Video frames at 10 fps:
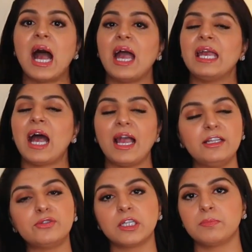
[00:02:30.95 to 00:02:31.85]
I
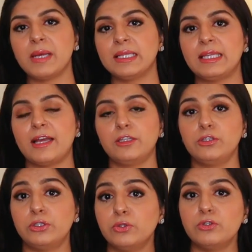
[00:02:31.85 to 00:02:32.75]
highly recommend that
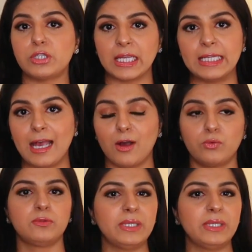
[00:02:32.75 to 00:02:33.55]
you do check it out,